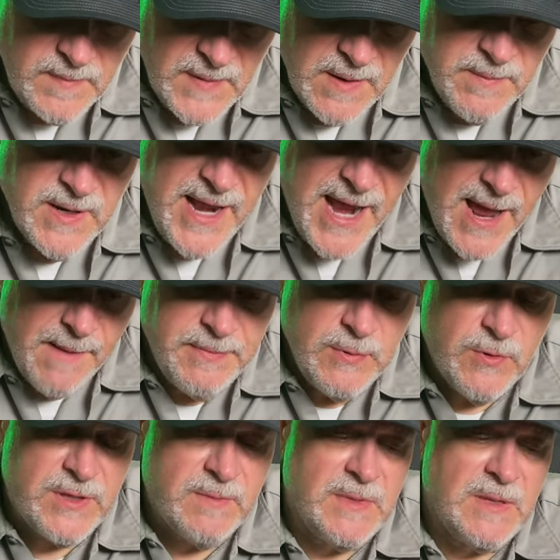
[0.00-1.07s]
I've been happy
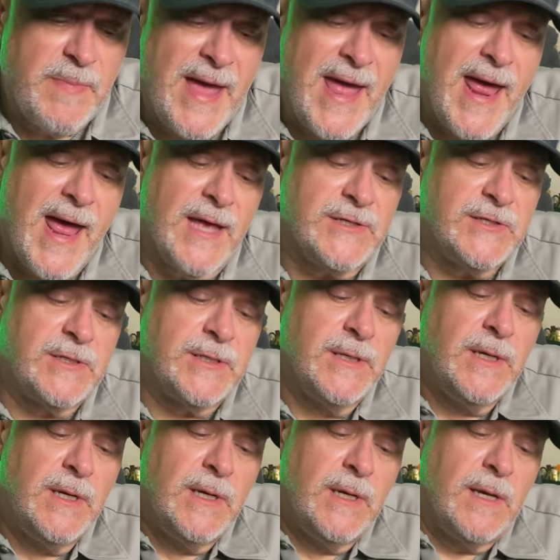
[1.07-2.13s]
with them in the past.
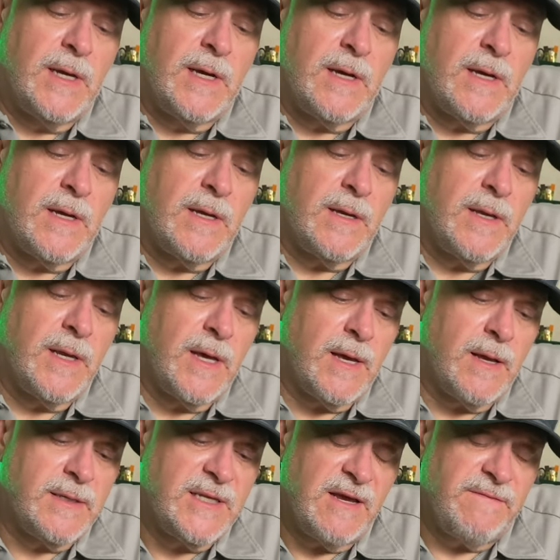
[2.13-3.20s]
Uh, uh,
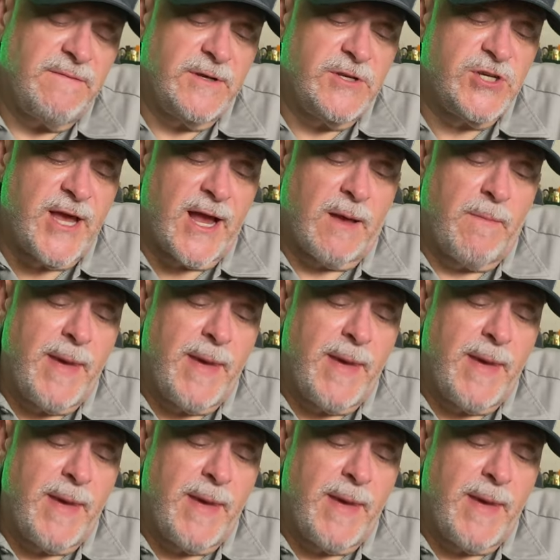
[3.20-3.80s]
definitely check them